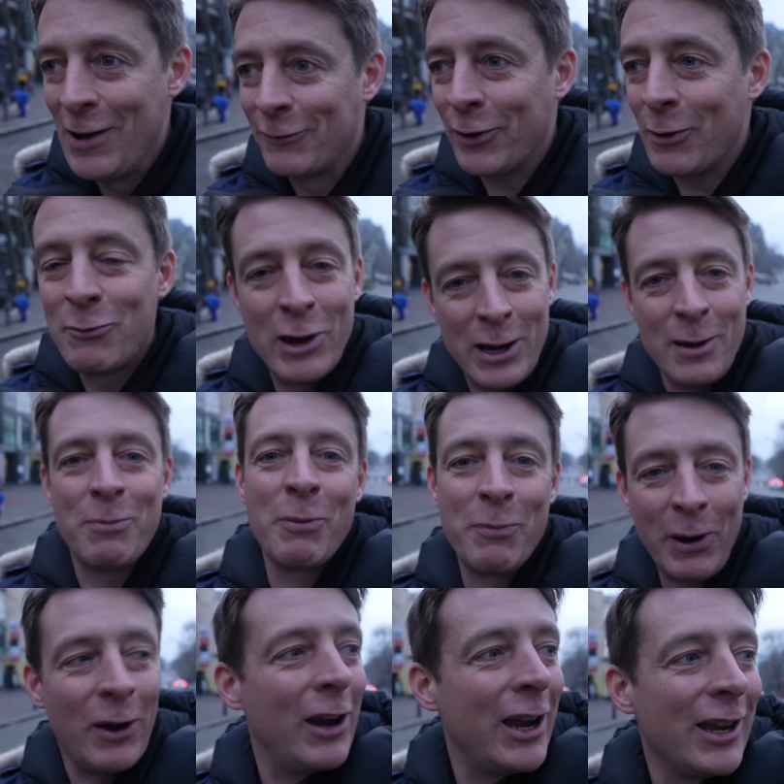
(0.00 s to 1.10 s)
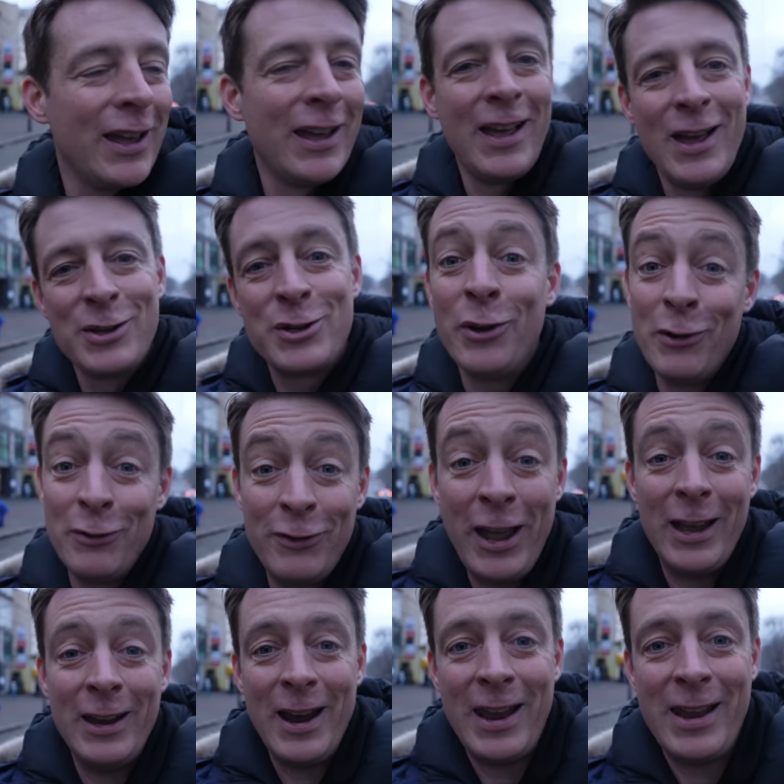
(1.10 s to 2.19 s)
from really preparing to
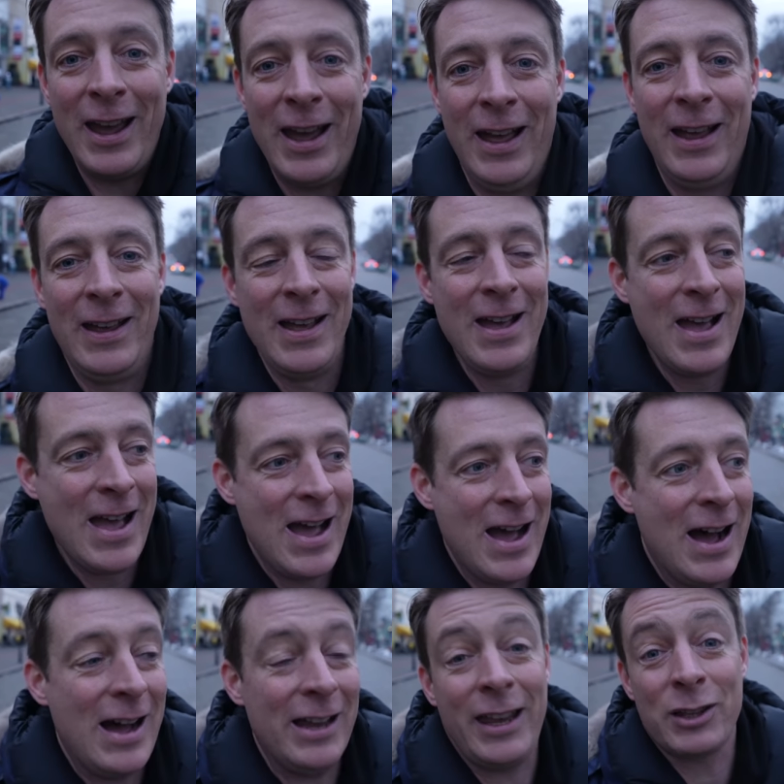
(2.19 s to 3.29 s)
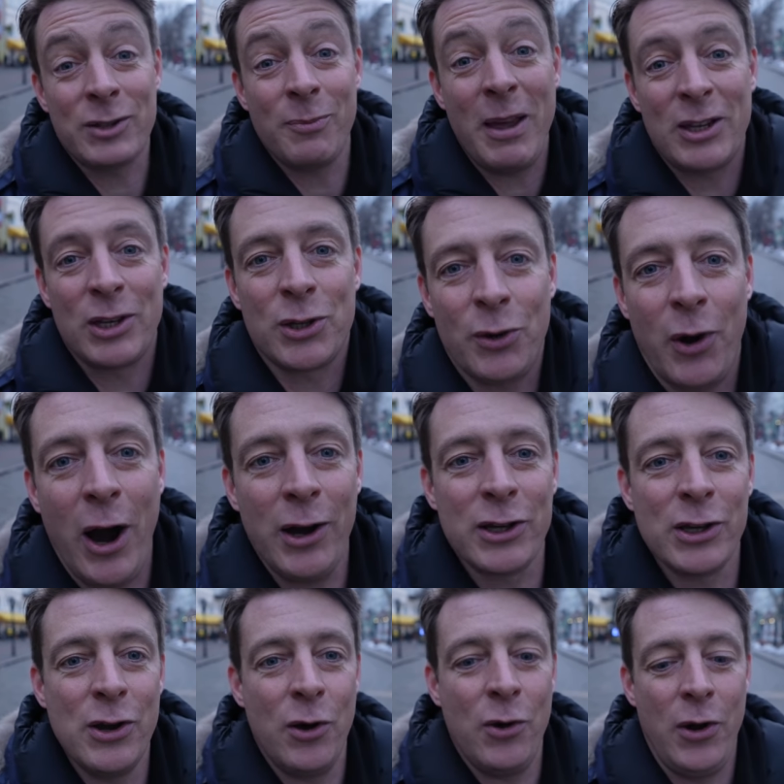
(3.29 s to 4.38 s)
invade. And that's what makes it so hard
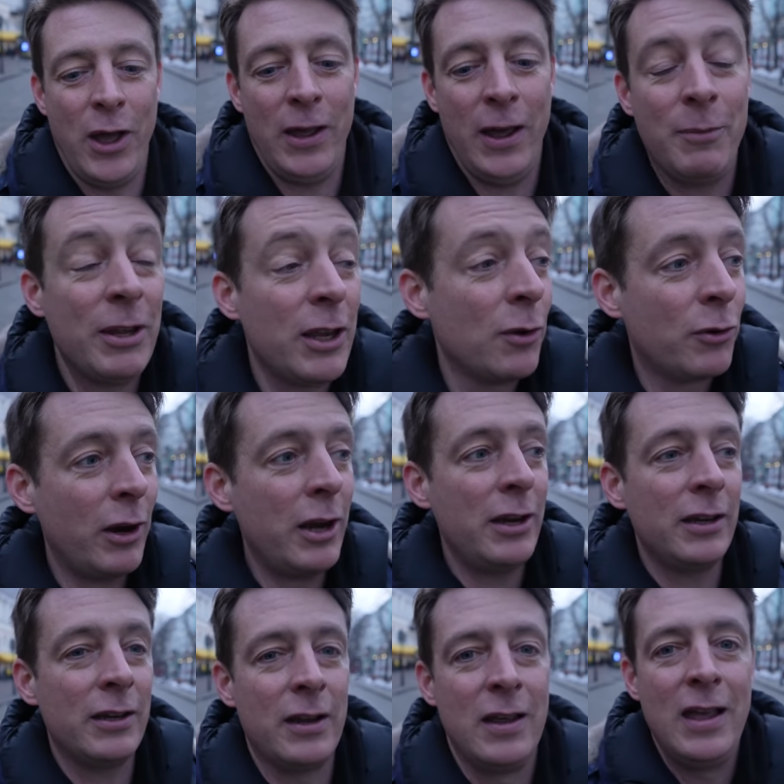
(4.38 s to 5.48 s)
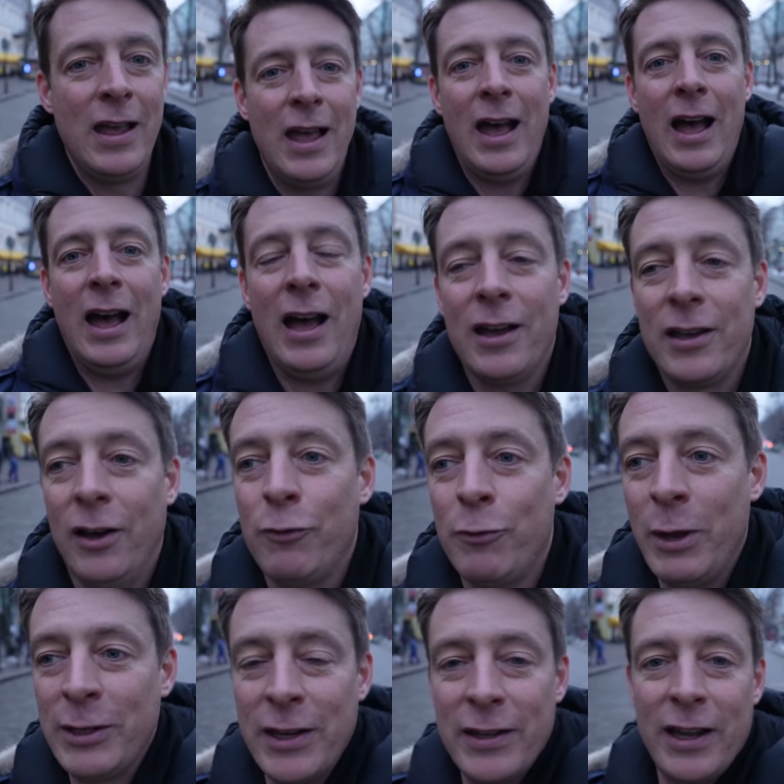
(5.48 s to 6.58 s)
to know. I mean, the Ukrainian
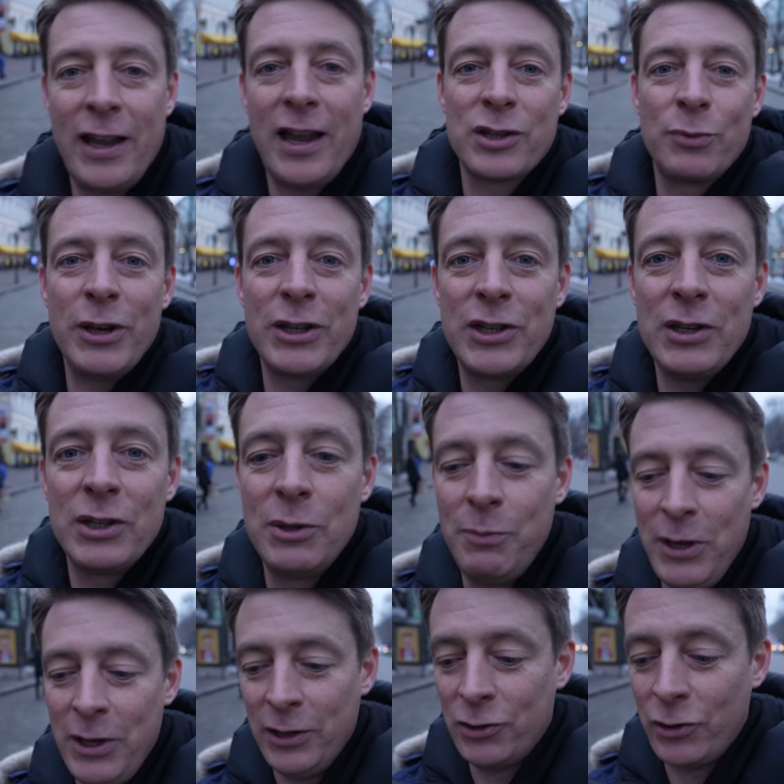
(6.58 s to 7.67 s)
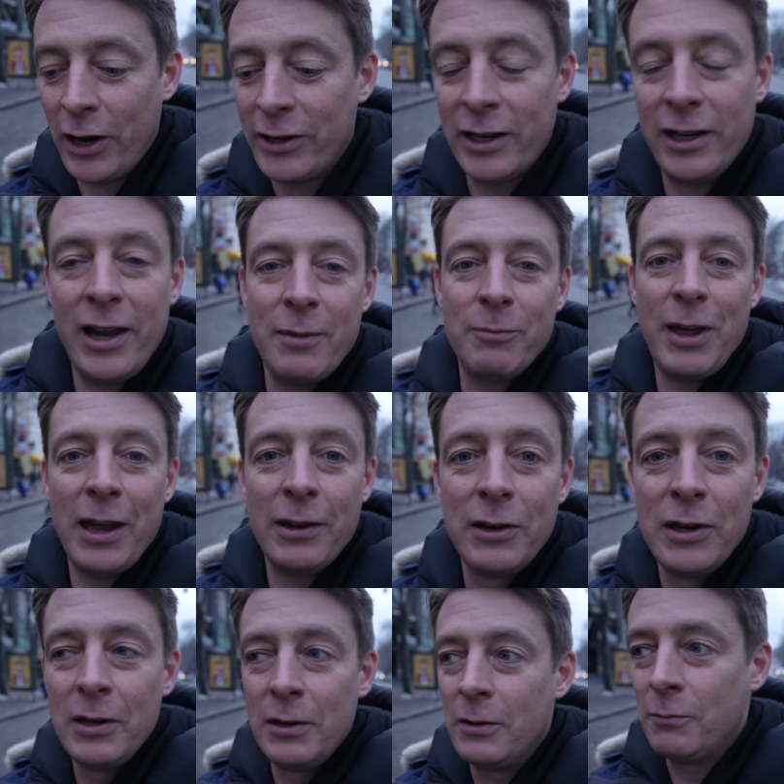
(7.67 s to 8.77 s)
government in the last week seemed to be trying to claim that
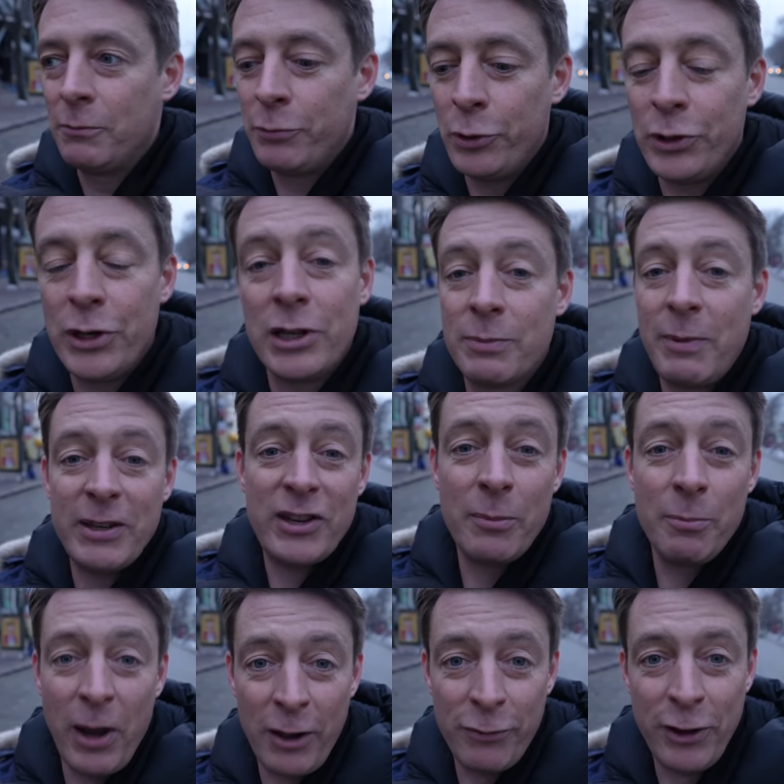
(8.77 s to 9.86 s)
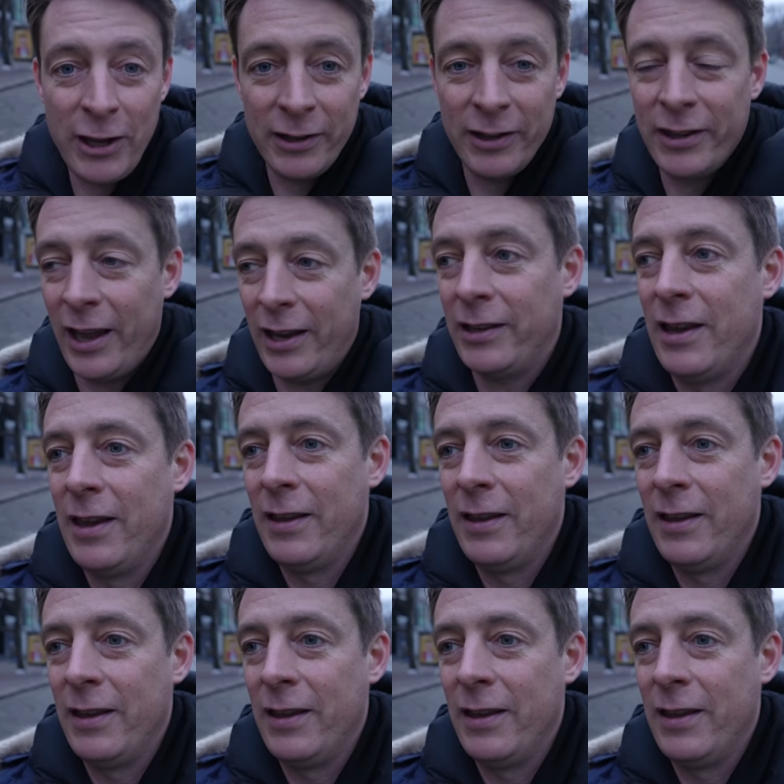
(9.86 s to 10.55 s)
Putin is basically bluffing, that